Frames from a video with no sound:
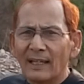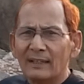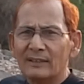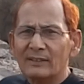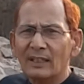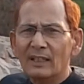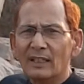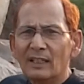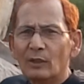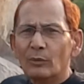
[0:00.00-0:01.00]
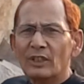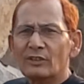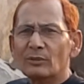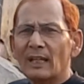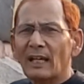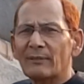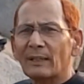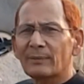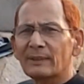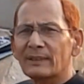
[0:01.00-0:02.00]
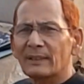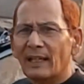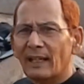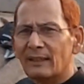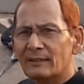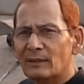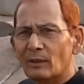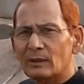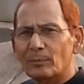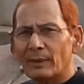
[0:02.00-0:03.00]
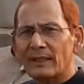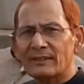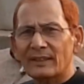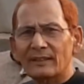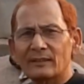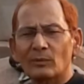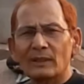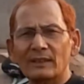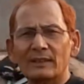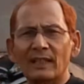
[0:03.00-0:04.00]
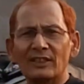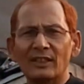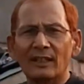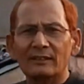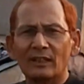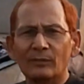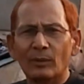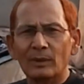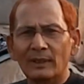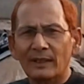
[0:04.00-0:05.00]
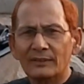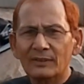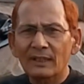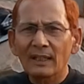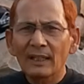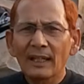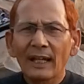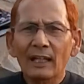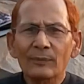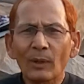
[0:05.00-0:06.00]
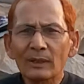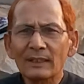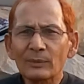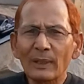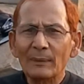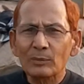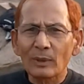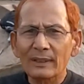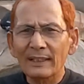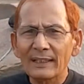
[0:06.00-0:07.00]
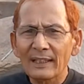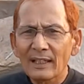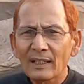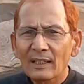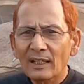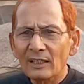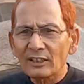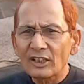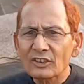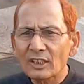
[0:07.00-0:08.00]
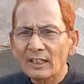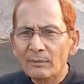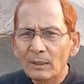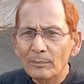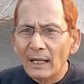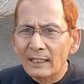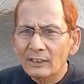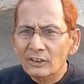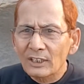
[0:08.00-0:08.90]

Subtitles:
else. We should have everything else, all the blessings, what the nature has unfolded us. And for this, we have to only condition our mind,